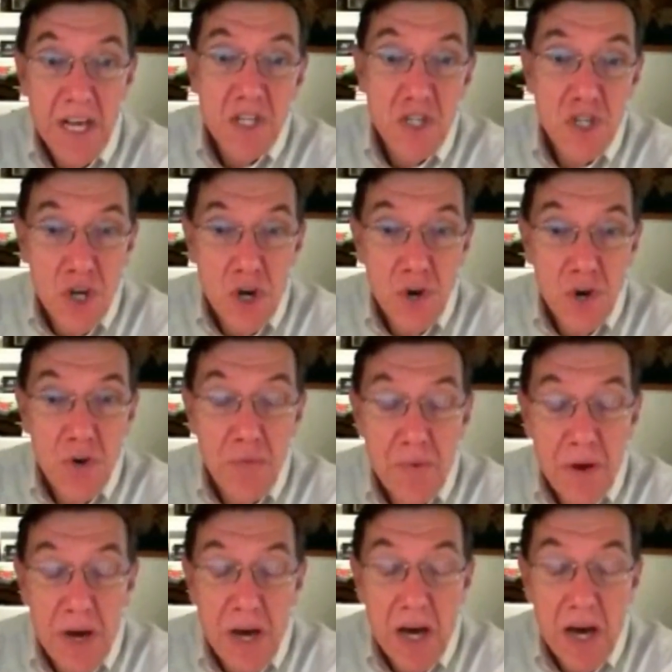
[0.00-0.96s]

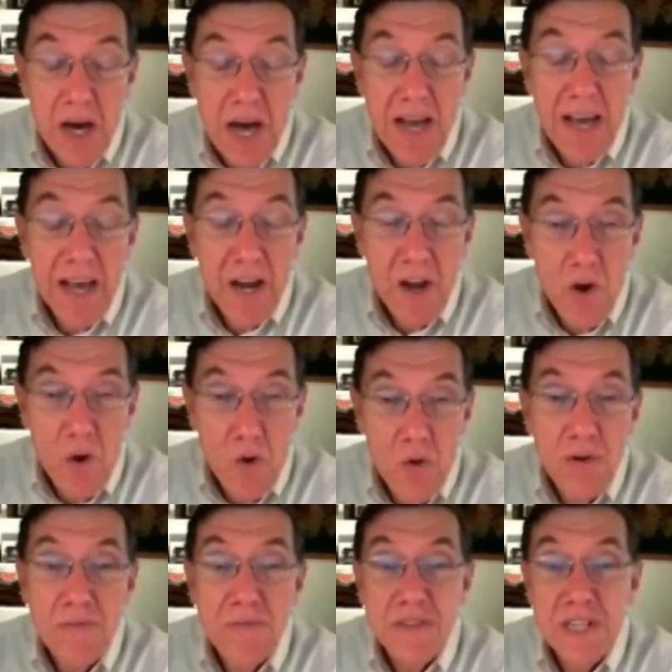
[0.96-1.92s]
So I got a
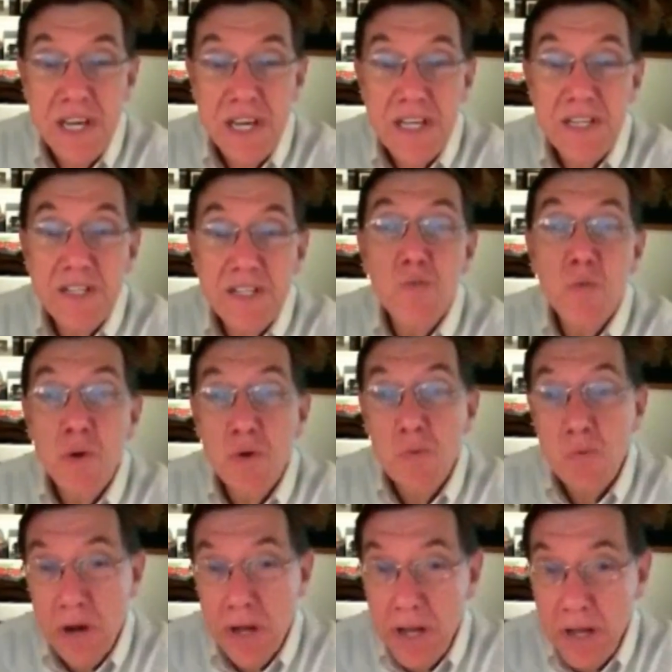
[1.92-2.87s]
hold of Ted's
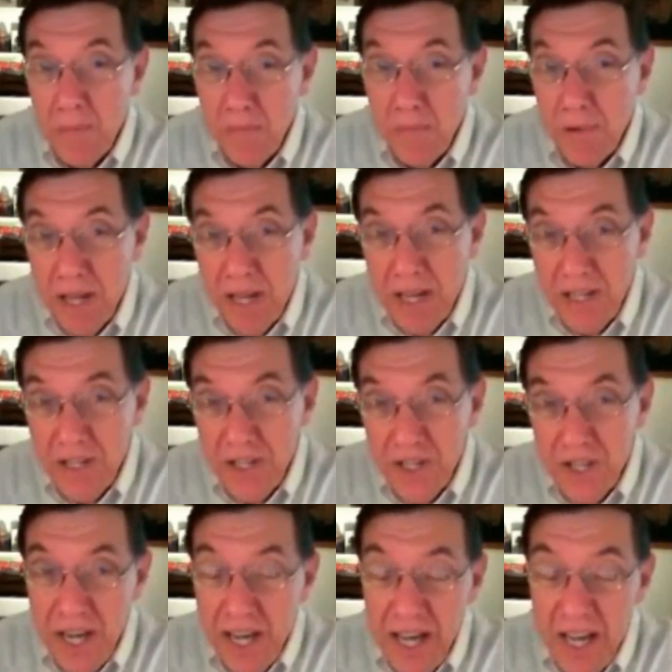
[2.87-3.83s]
woodworking
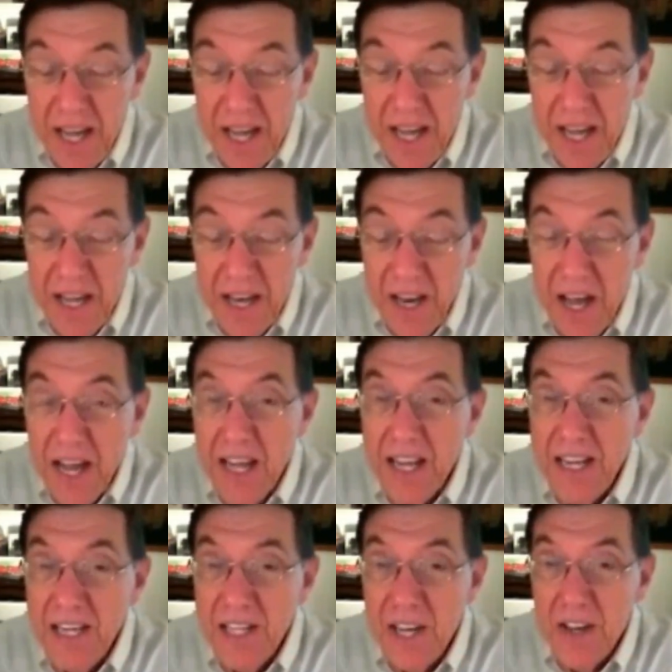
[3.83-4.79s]
plans, and I
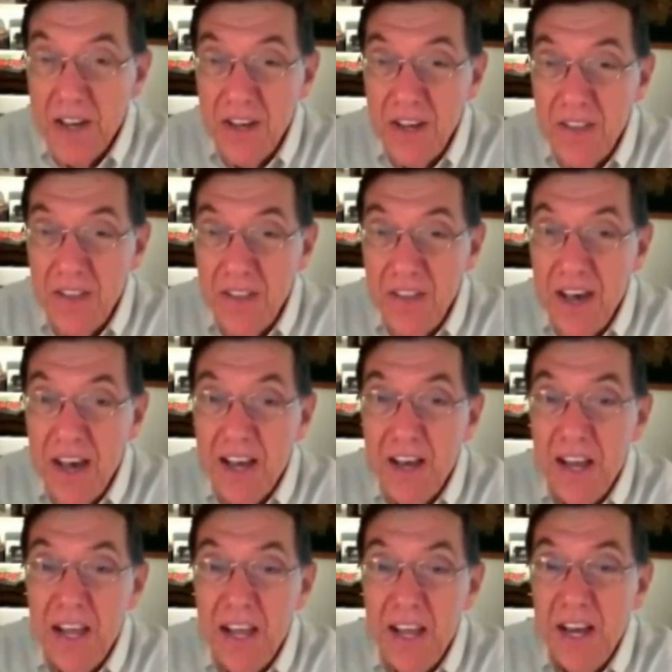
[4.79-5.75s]
can tell you that
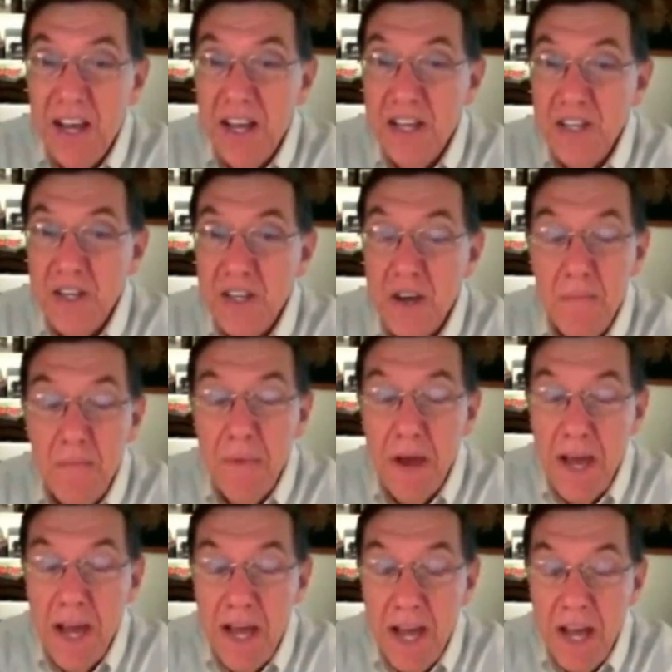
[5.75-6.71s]
it has
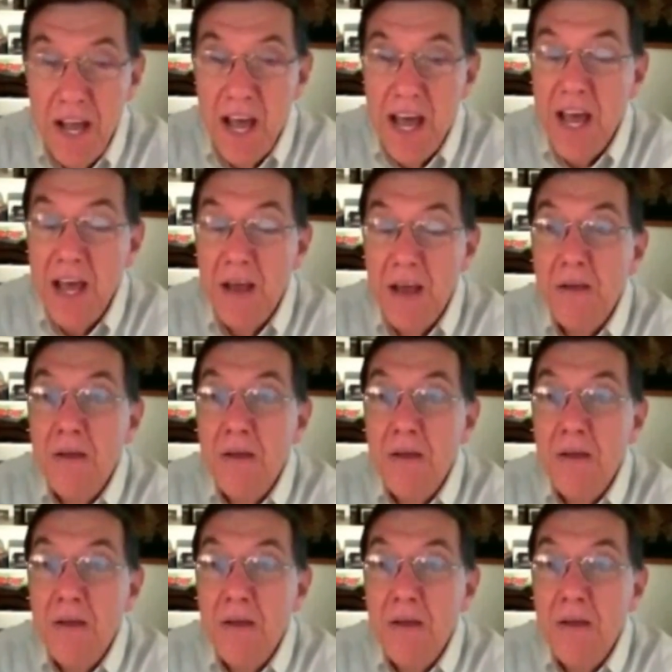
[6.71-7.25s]
made a